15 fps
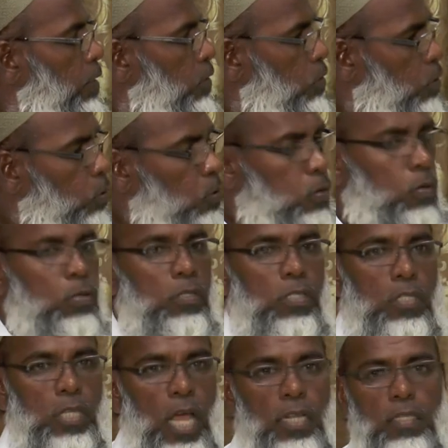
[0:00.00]
No
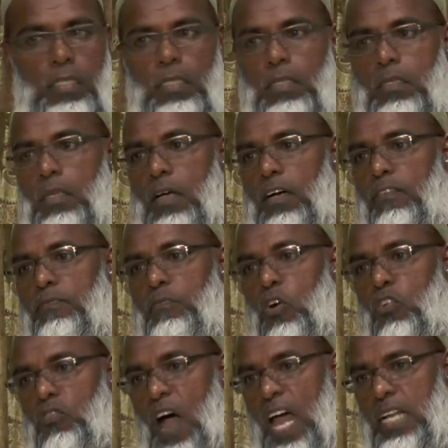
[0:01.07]
sense of
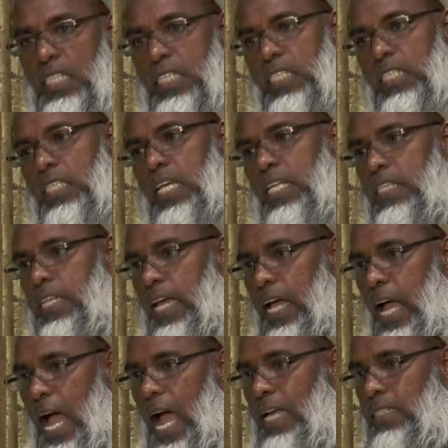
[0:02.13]
morality in their
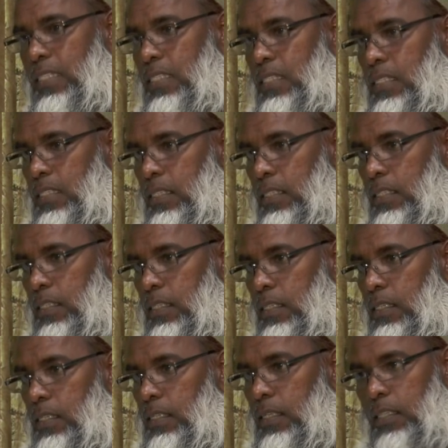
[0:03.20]
hearts.
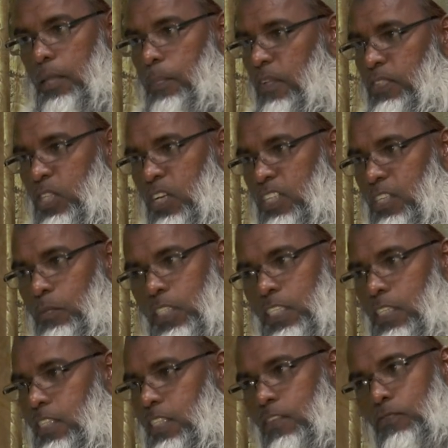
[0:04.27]
The Prophet
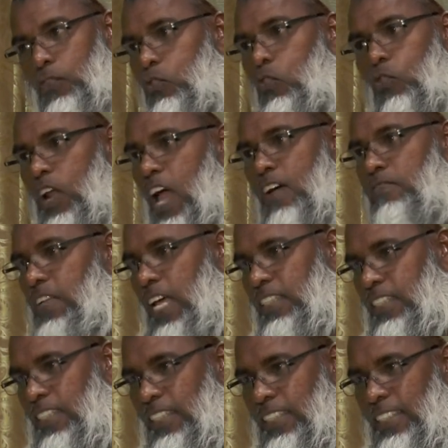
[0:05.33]
says, if you don't have that,
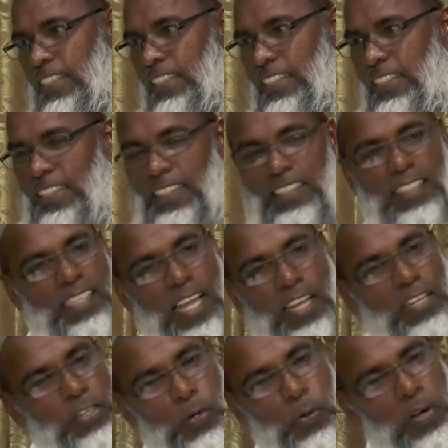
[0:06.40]

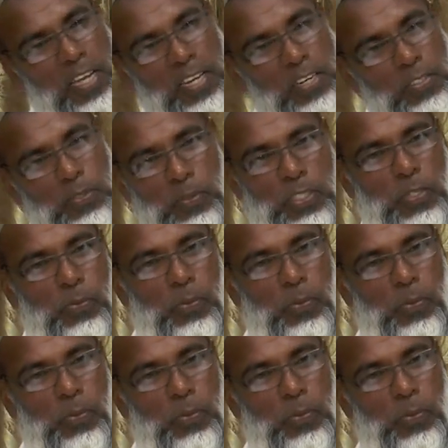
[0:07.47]
then go ahead and do what you